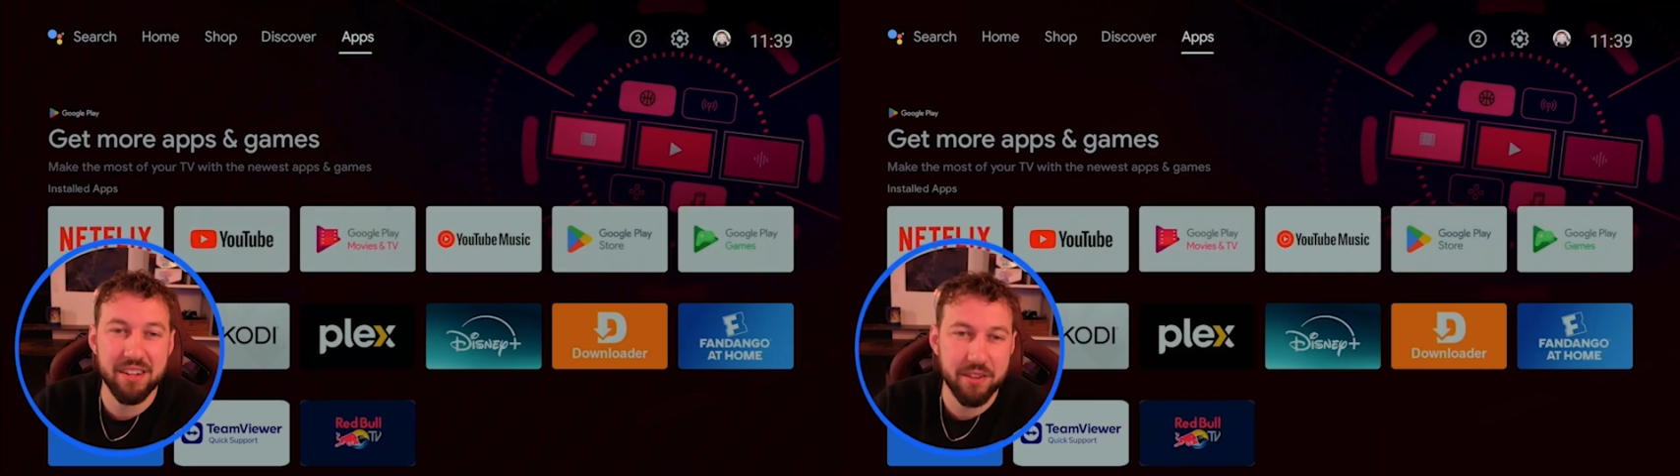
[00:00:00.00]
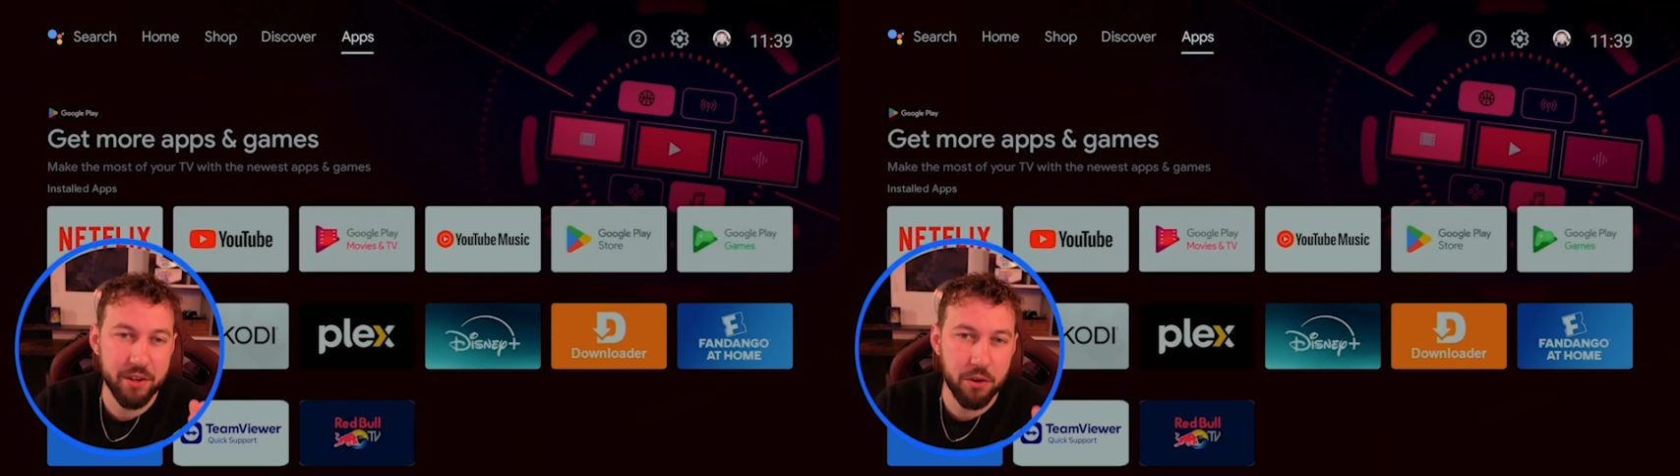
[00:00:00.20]

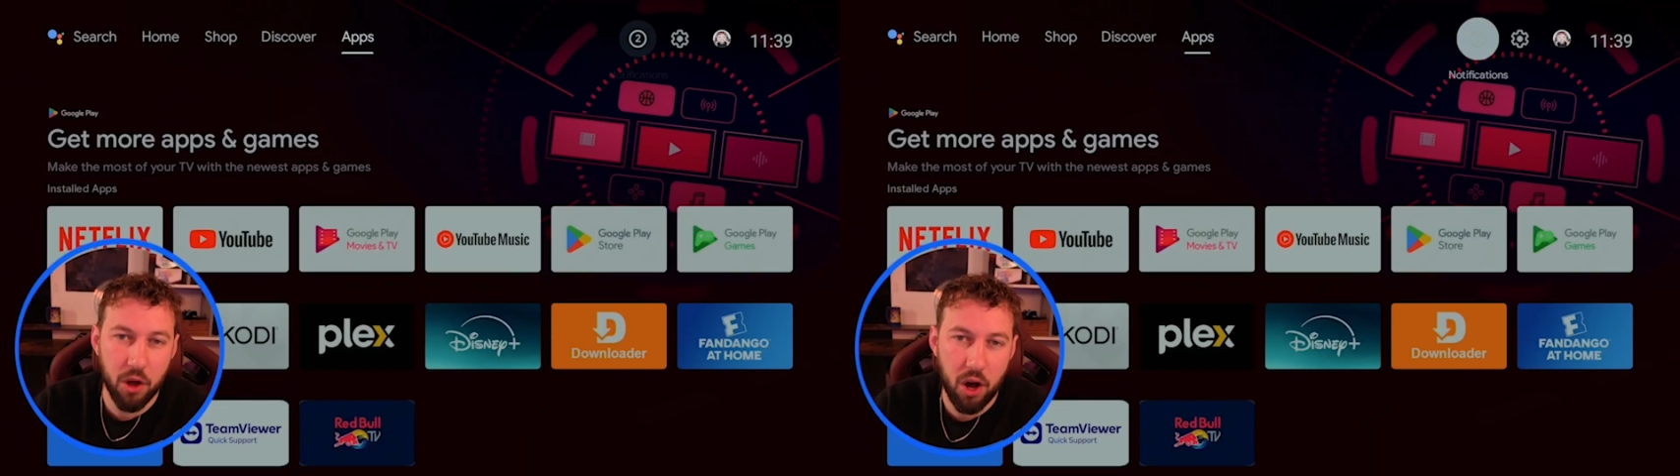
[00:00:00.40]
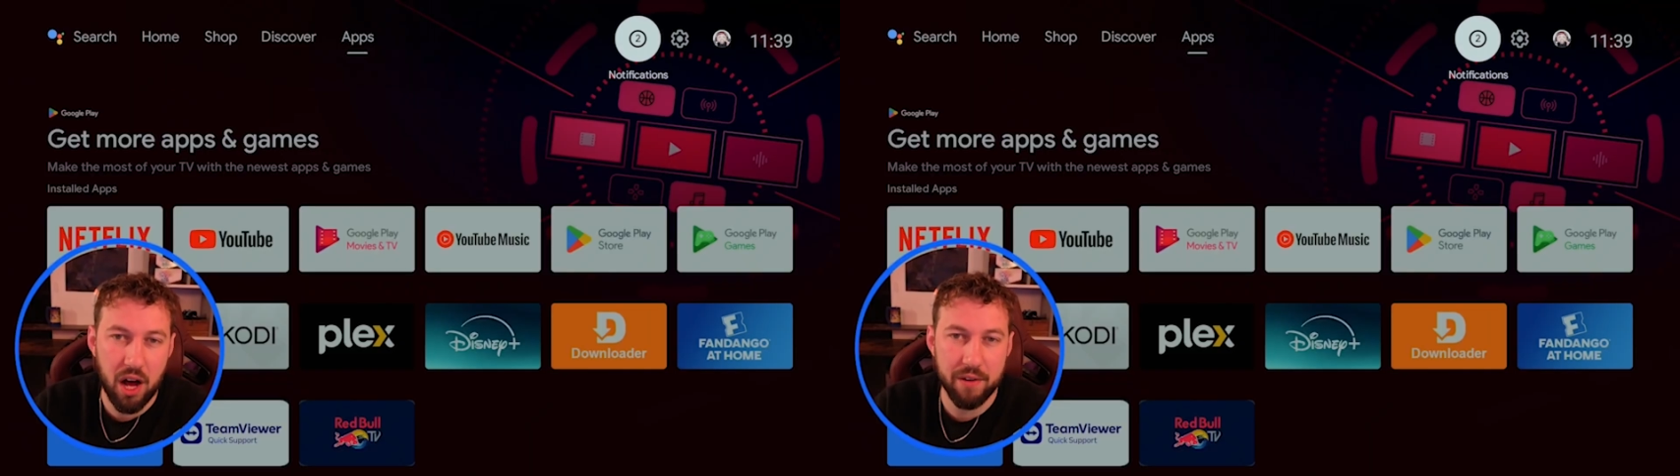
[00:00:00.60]
a
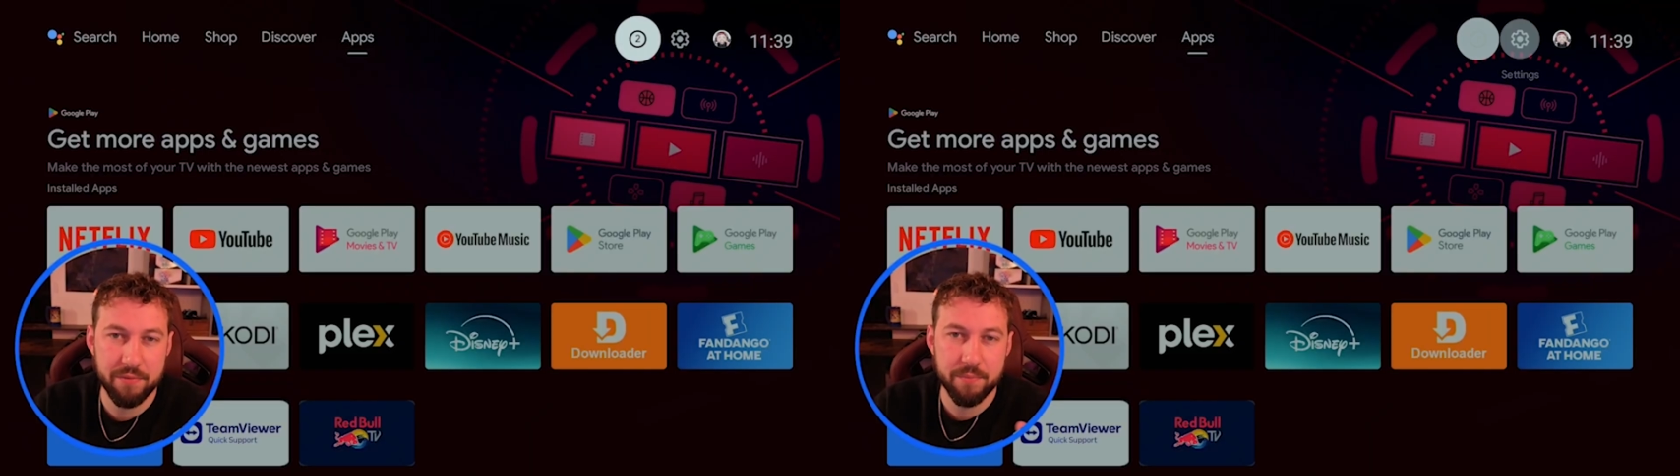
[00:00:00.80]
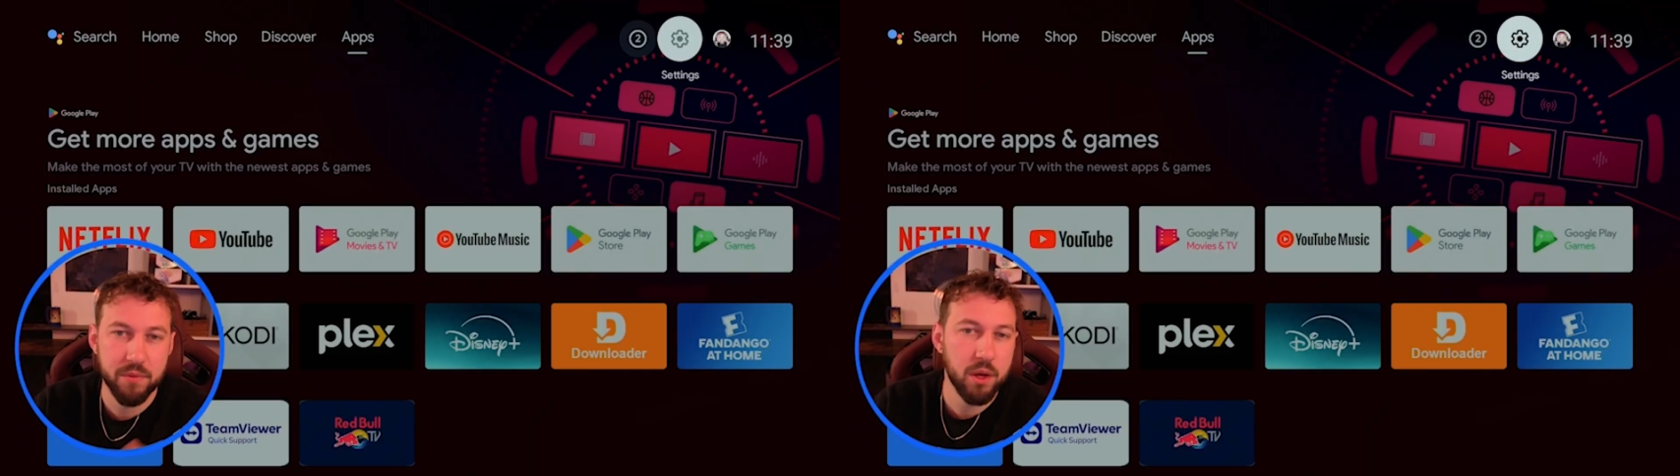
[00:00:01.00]
little off.
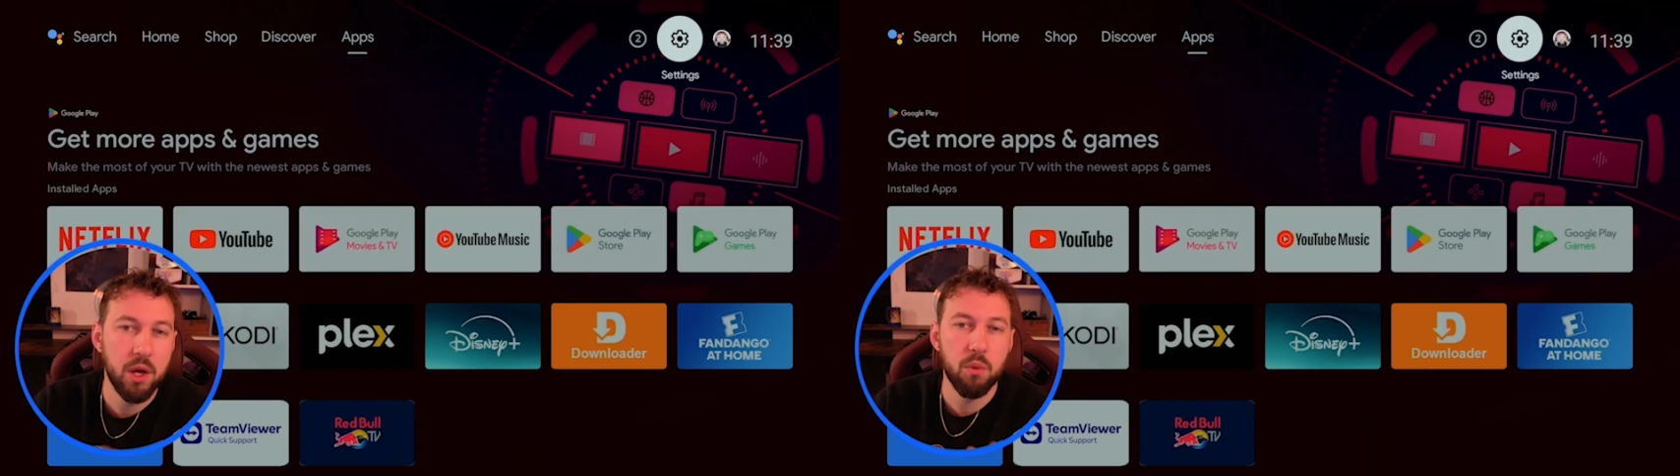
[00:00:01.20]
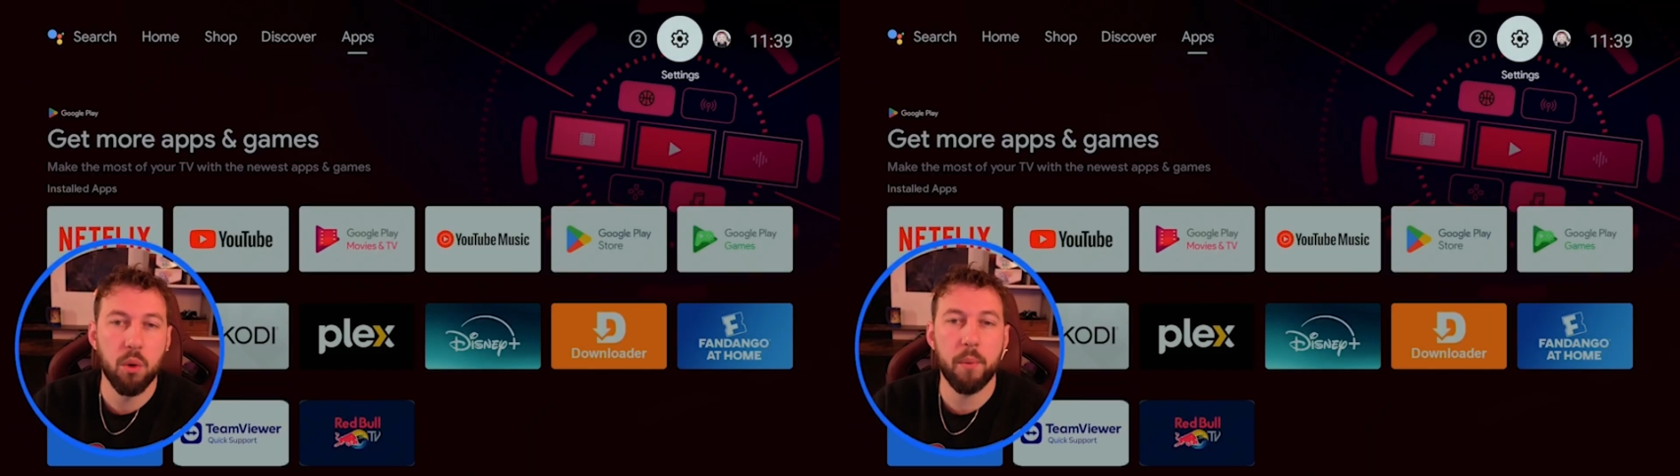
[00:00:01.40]
Well,